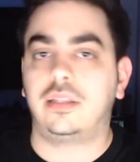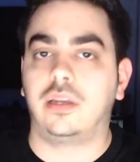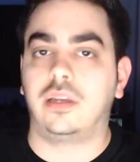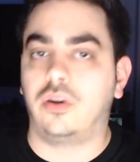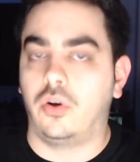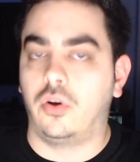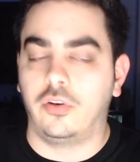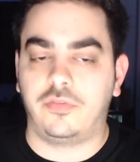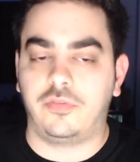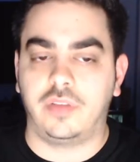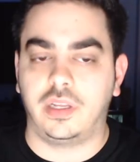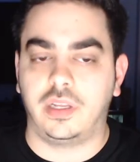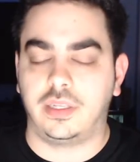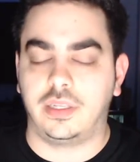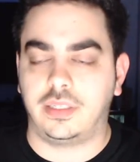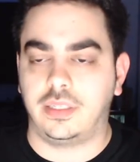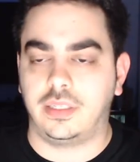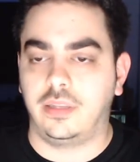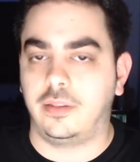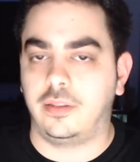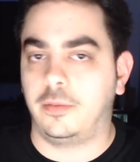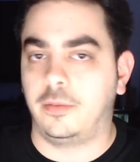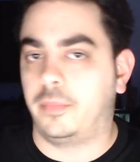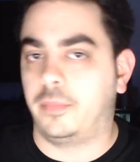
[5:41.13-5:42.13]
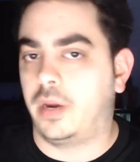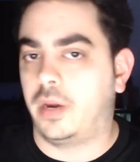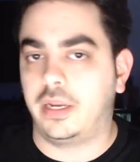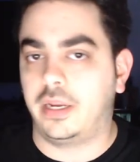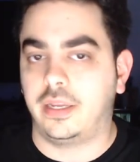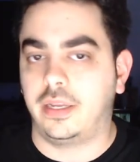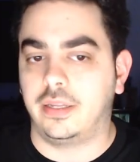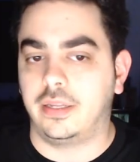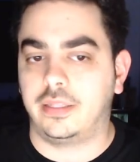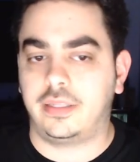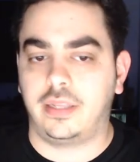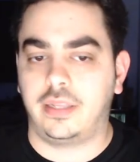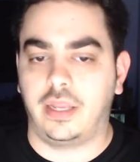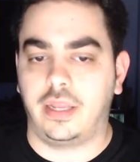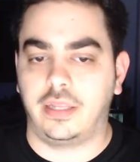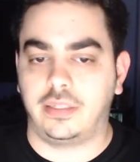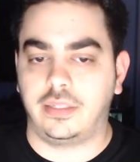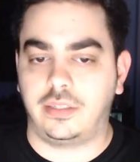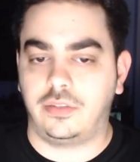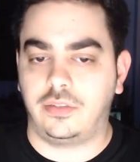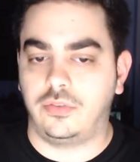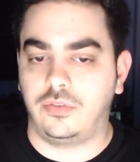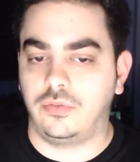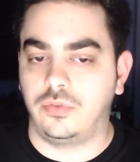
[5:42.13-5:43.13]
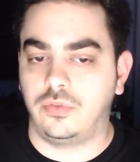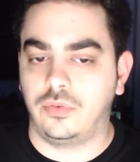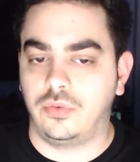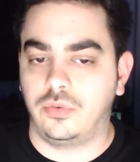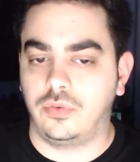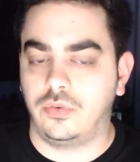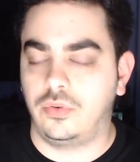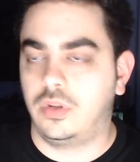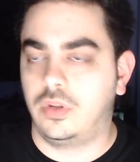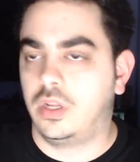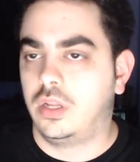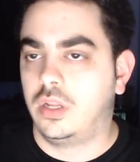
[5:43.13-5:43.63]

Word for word: offers in the market has to